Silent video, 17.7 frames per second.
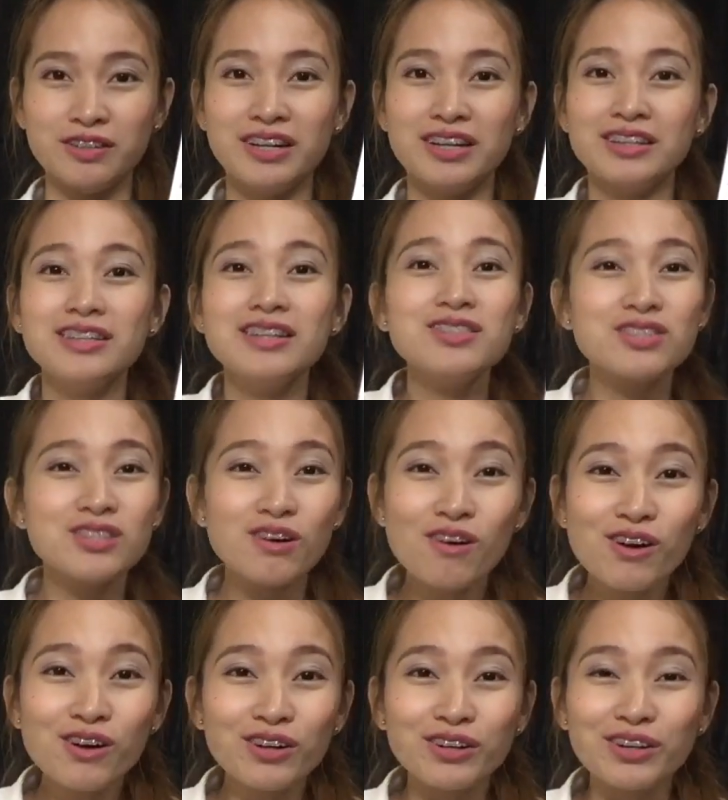That's
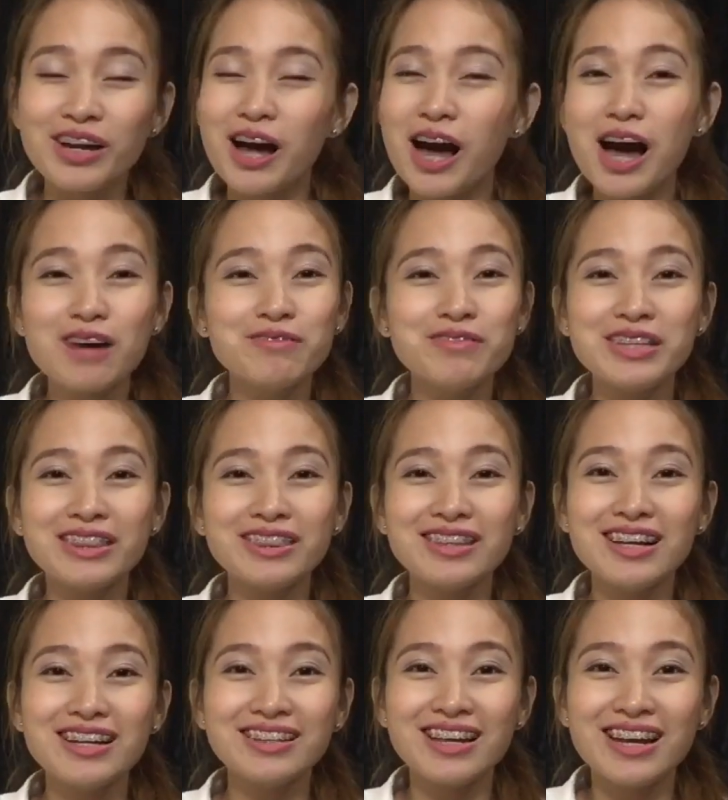all. Haven't
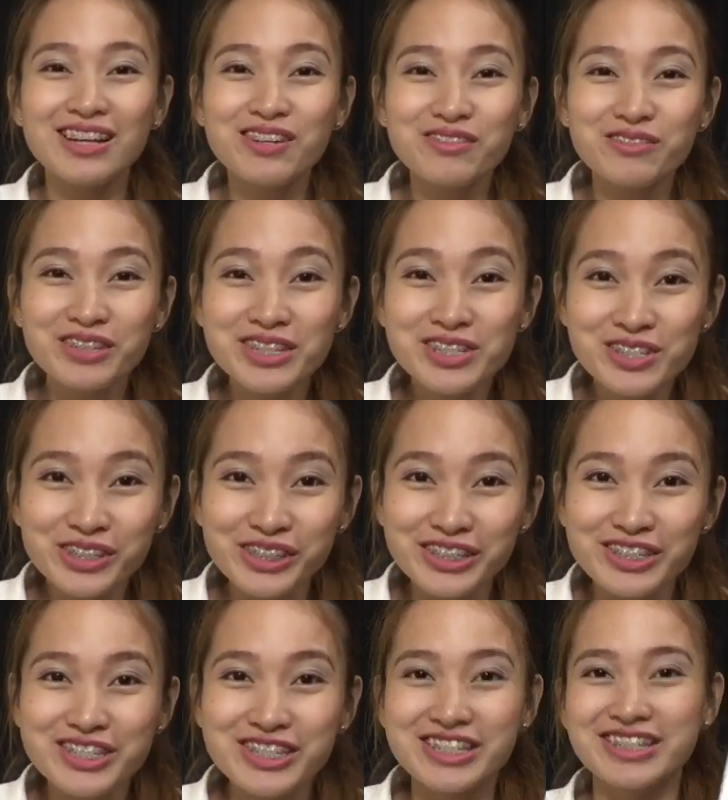done any
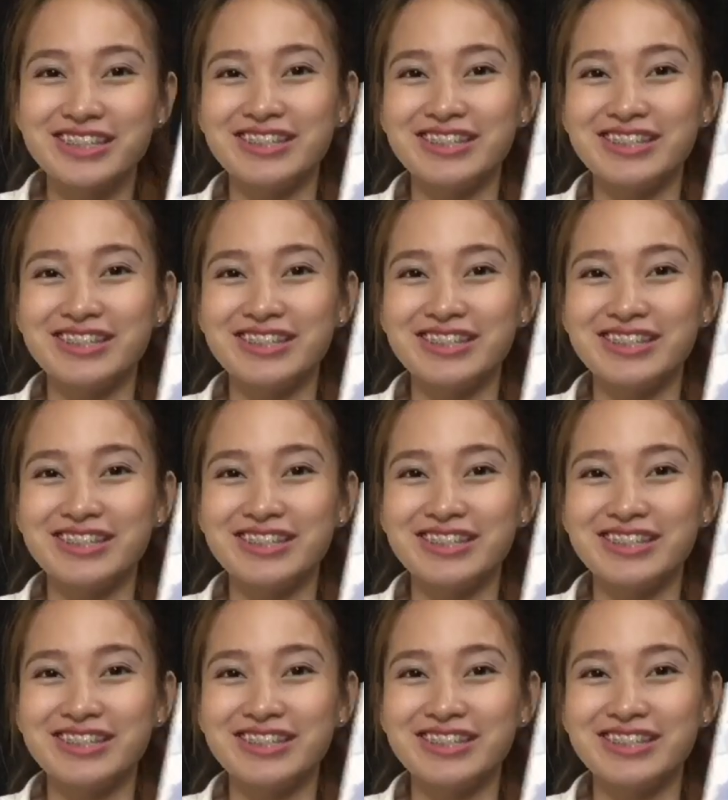research.